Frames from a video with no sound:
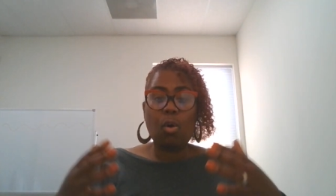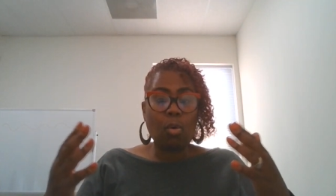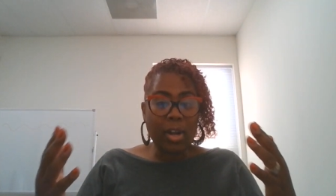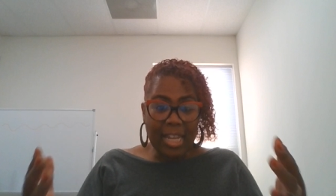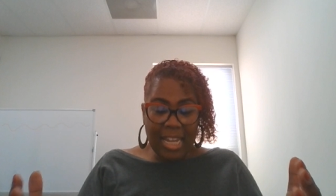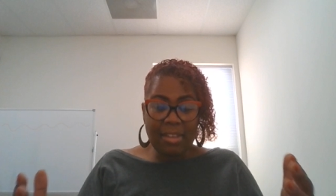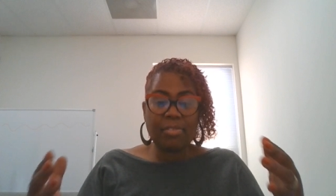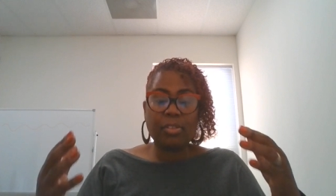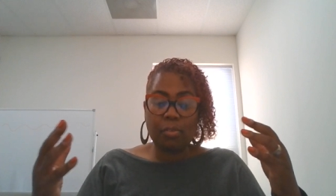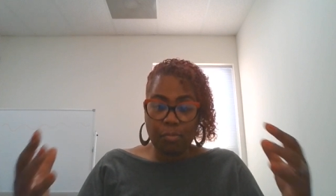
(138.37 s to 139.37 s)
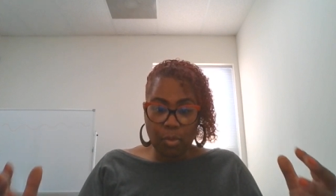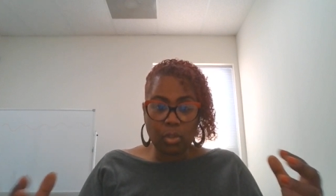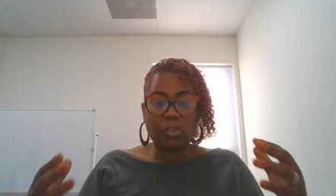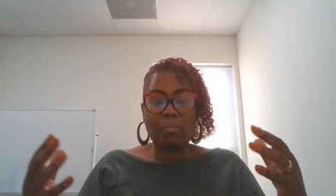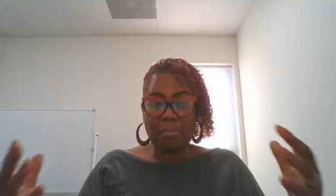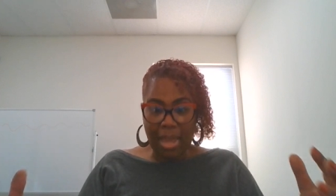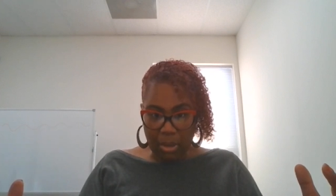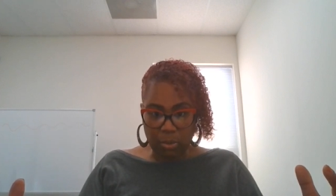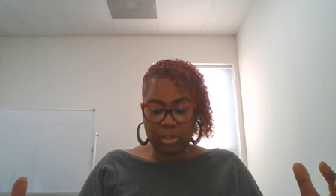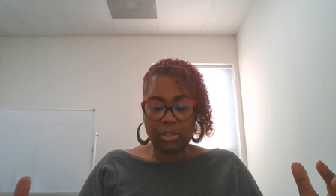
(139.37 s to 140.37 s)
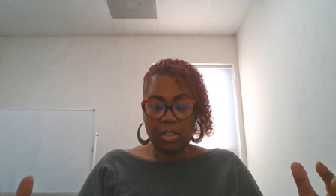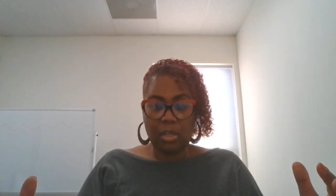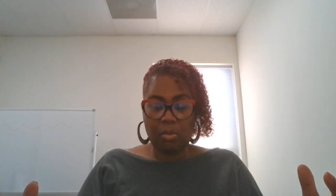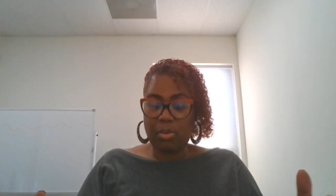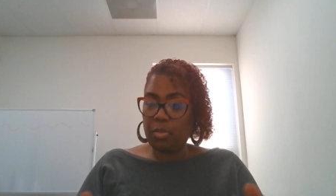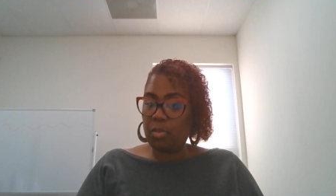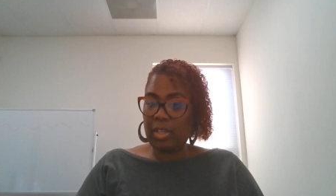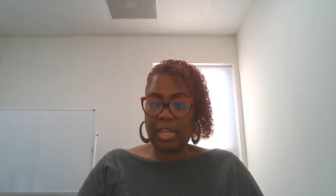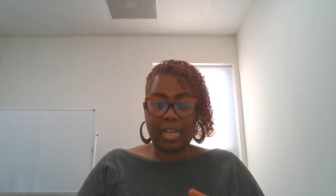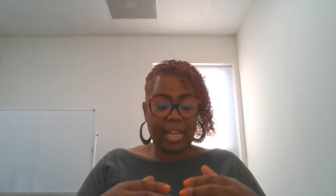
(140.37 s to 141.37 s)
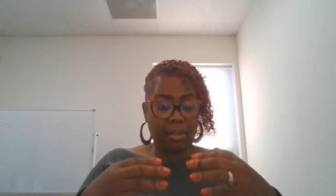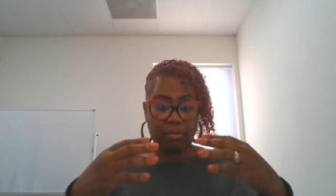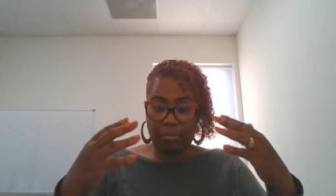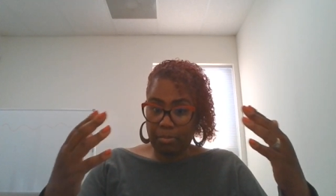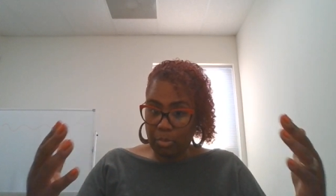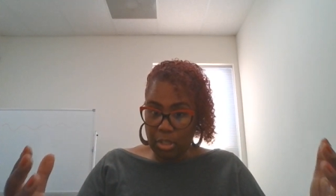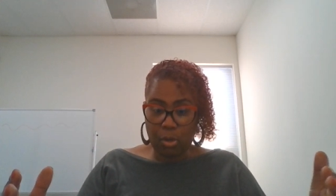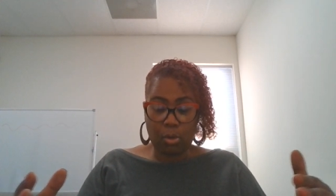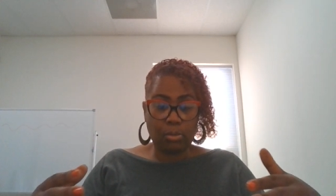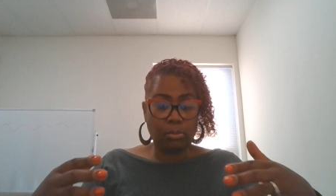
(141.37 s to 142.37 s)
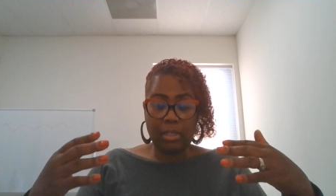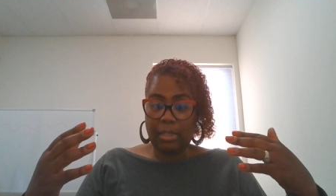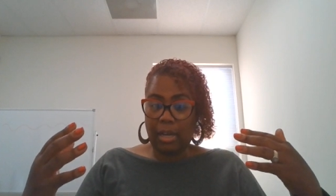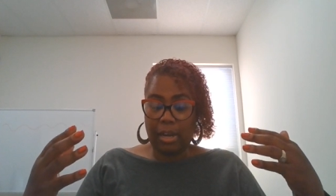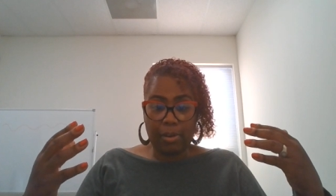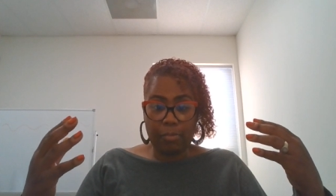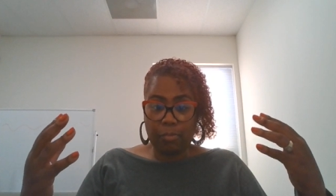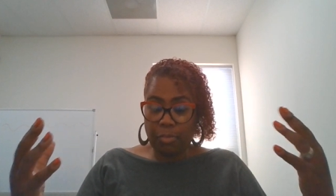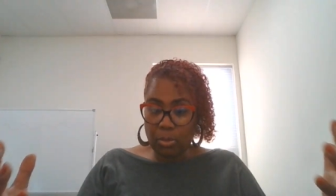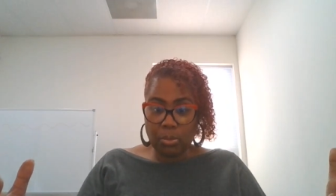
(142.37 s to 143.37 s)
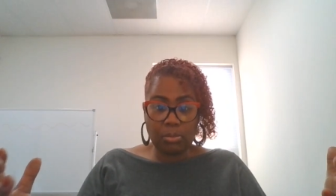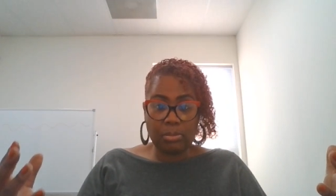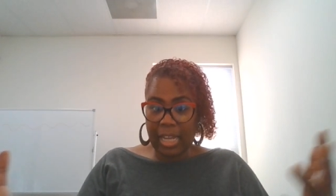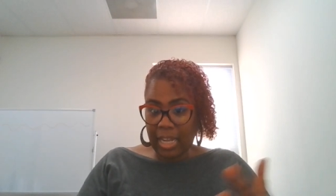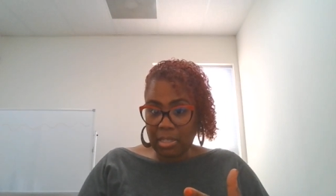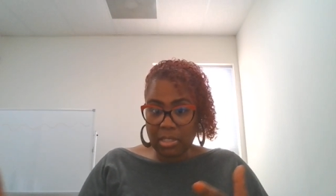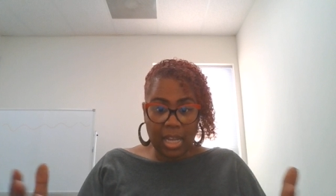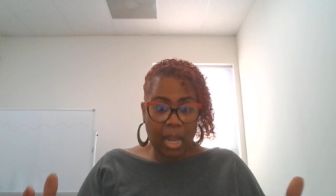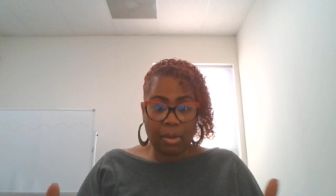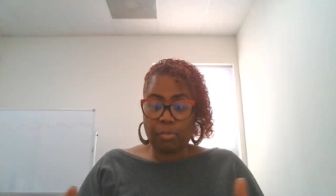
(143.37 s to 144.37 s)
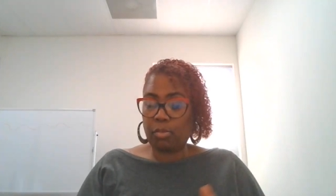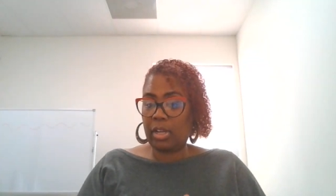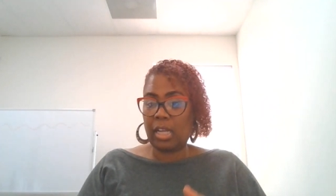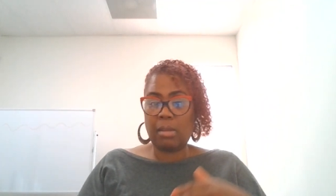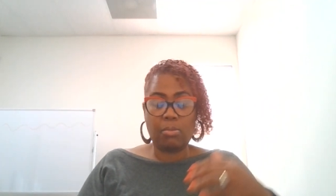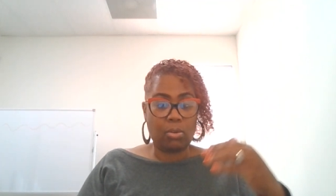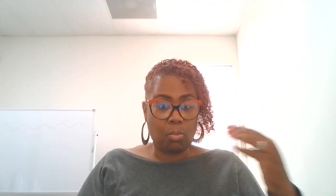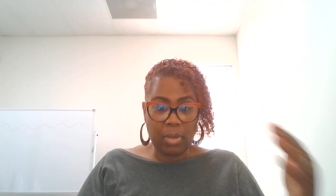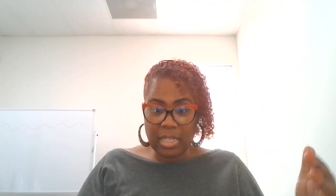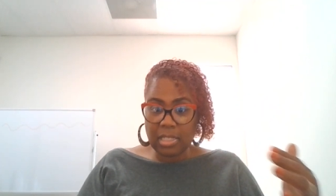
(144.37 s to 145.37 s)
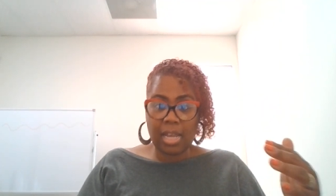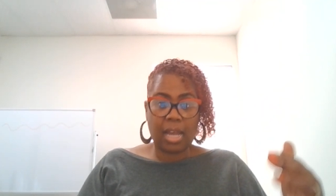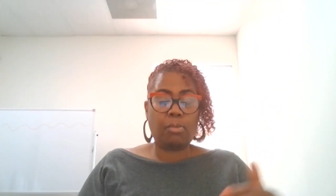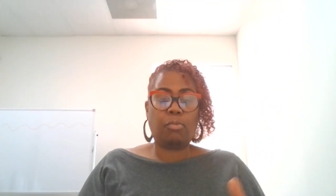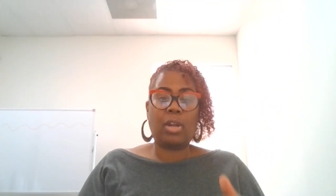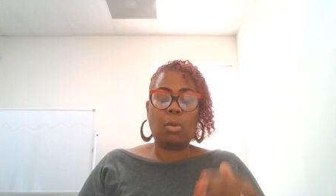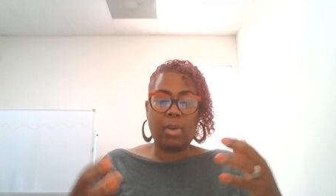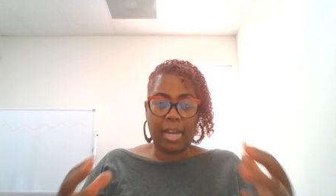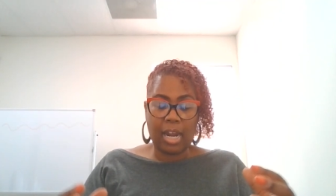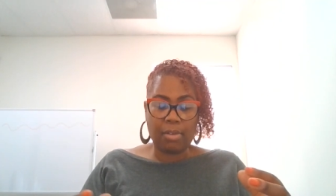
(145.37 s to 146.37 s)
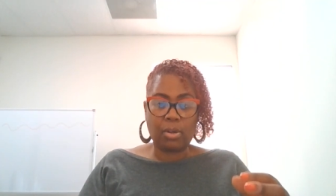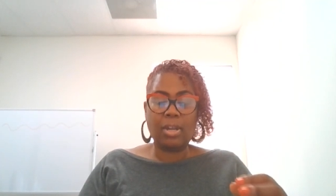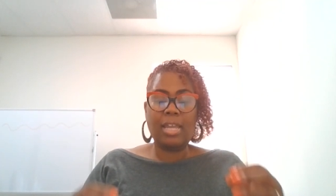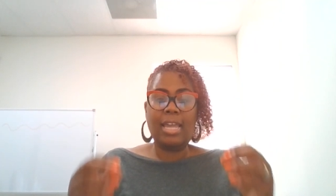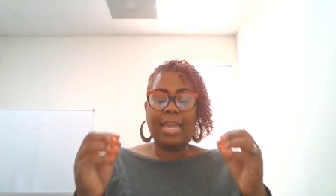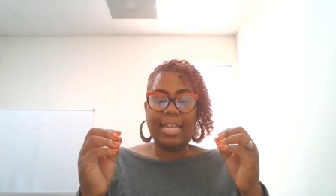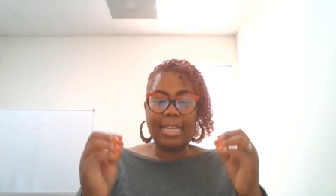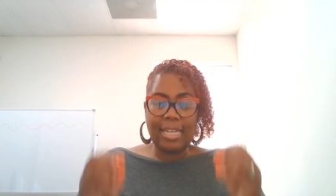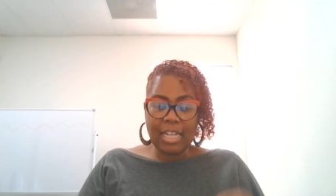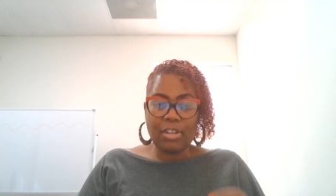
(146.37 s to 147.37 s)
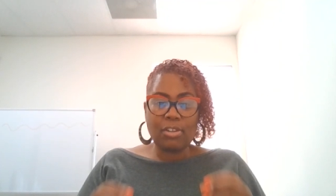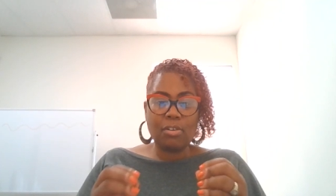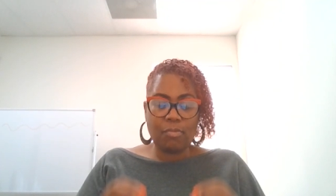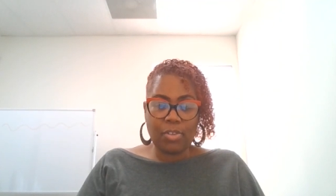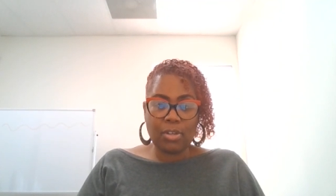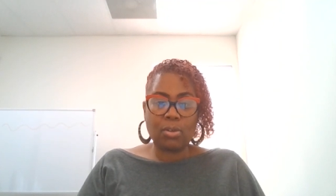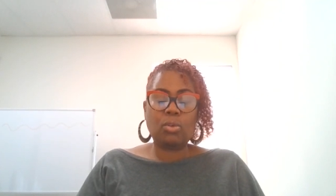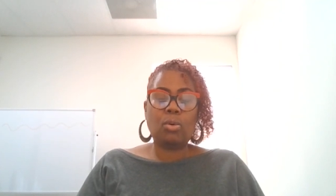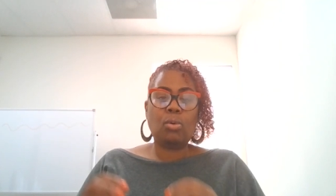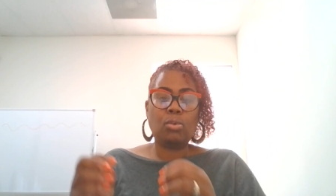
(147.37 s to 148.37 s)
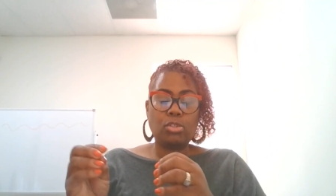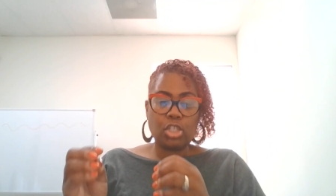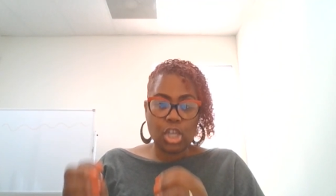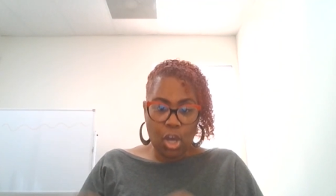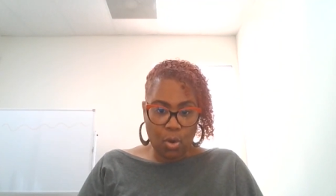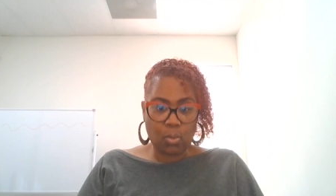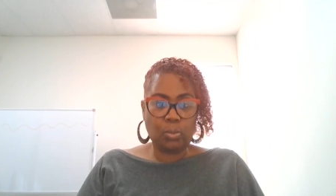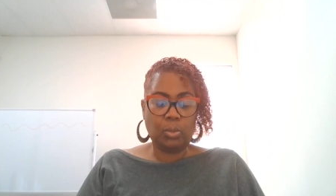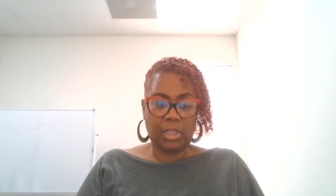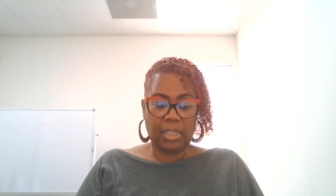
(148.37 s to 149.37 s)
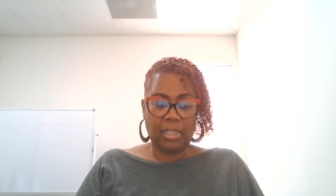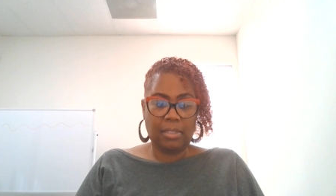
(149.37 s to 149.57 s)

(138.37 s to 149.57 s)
or even the full amount within that, a few days time frame or weeks time frame, whatever, get your vehicle towed.